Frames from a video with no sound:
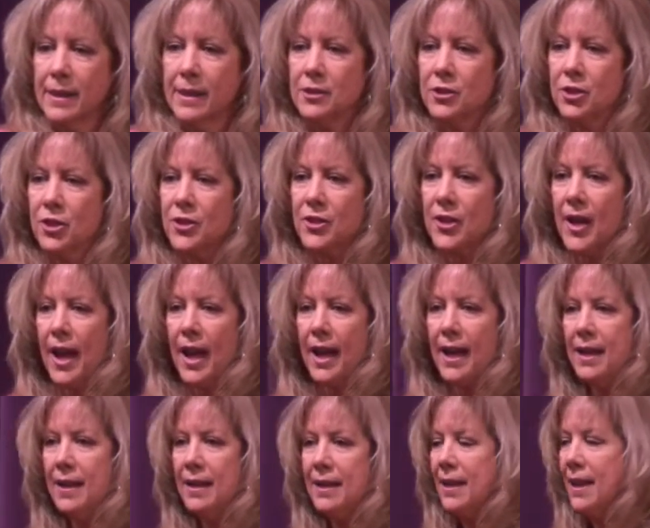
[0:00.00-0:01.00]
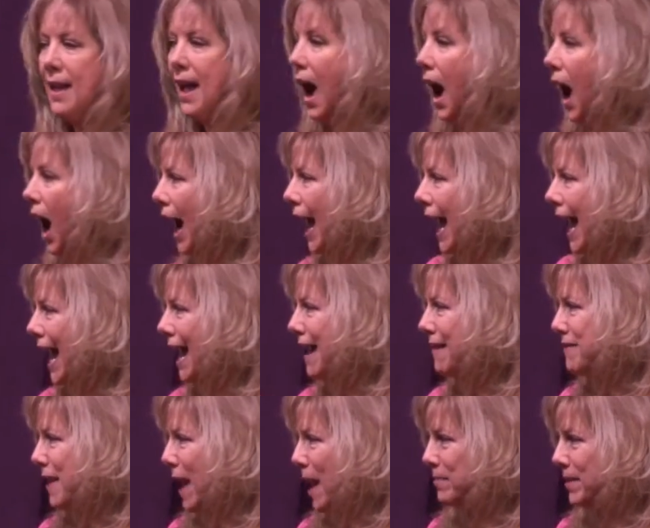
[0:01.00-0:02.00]
just say, I
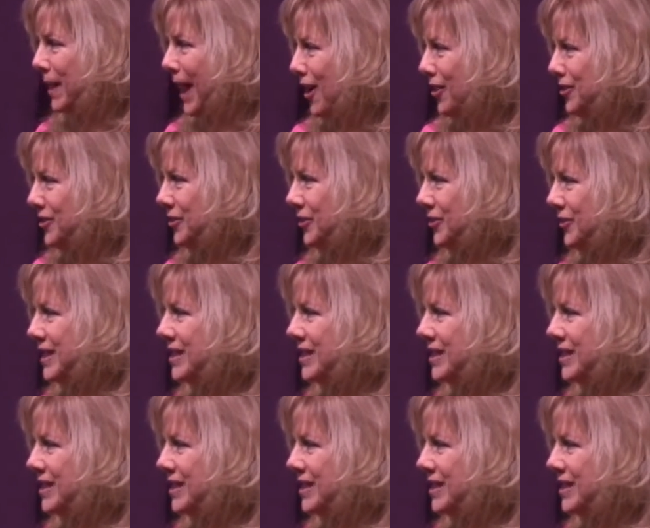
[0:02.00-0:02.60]
have that blouse.